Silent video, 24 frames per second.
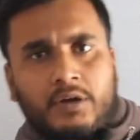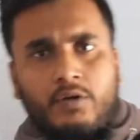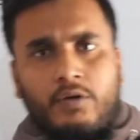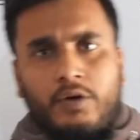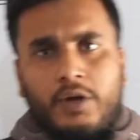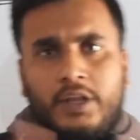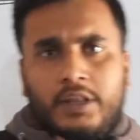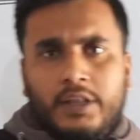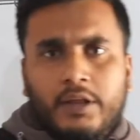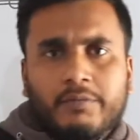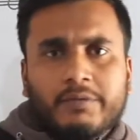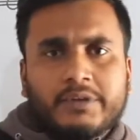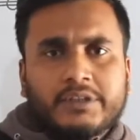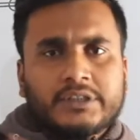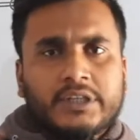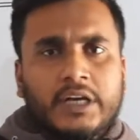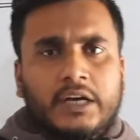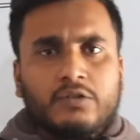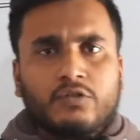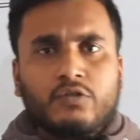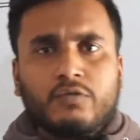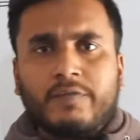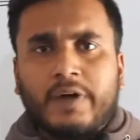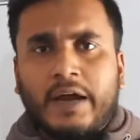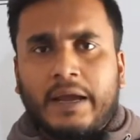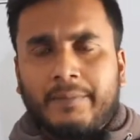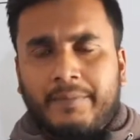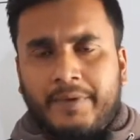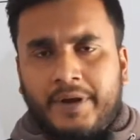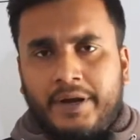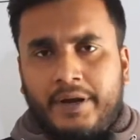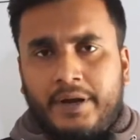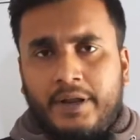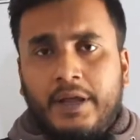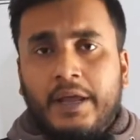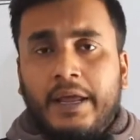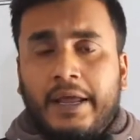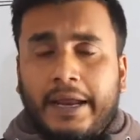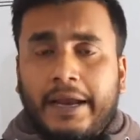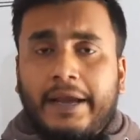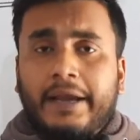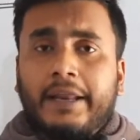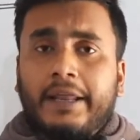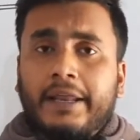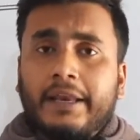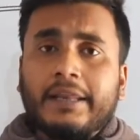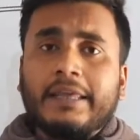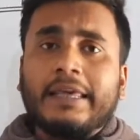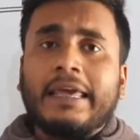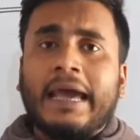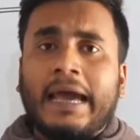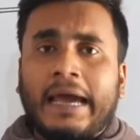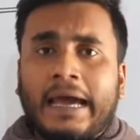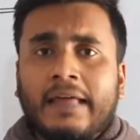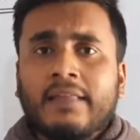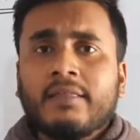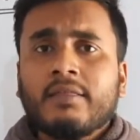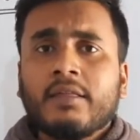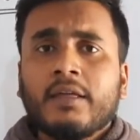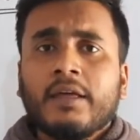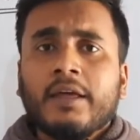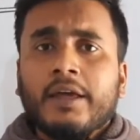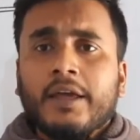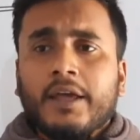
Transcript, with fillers: Okay, they will start to vibrate. And in gas,